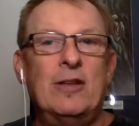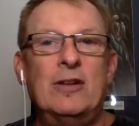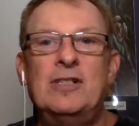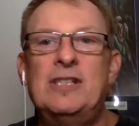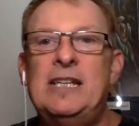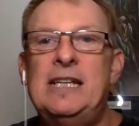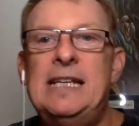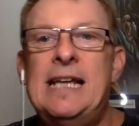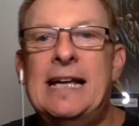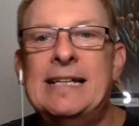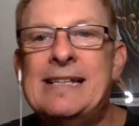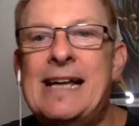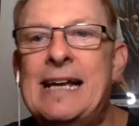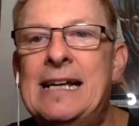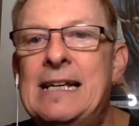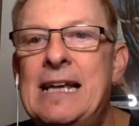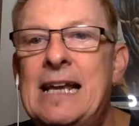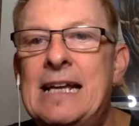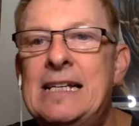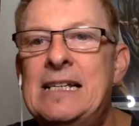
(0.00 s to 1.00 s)
13 guys,
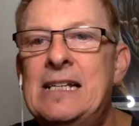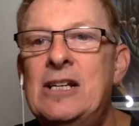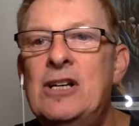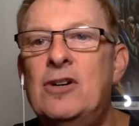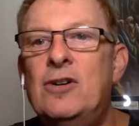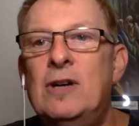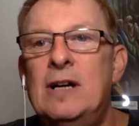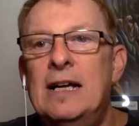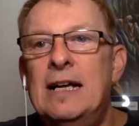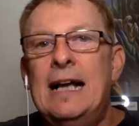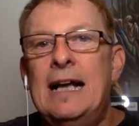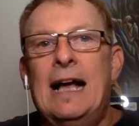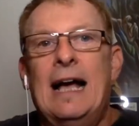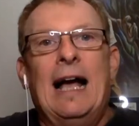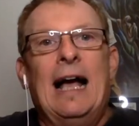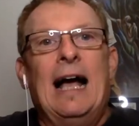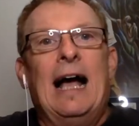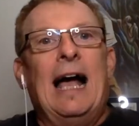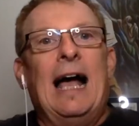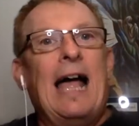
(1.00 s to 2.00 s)
and and you know
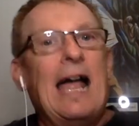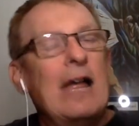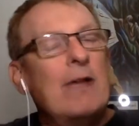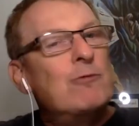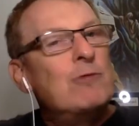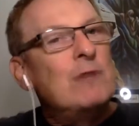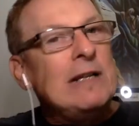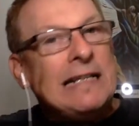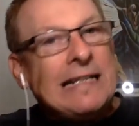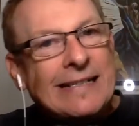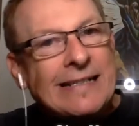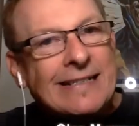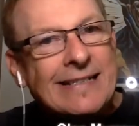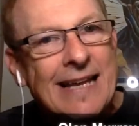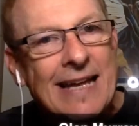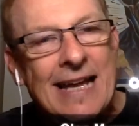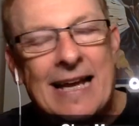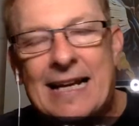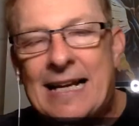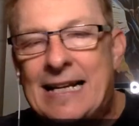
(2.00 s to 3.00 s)
I really
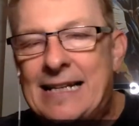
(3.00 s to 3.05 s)
say,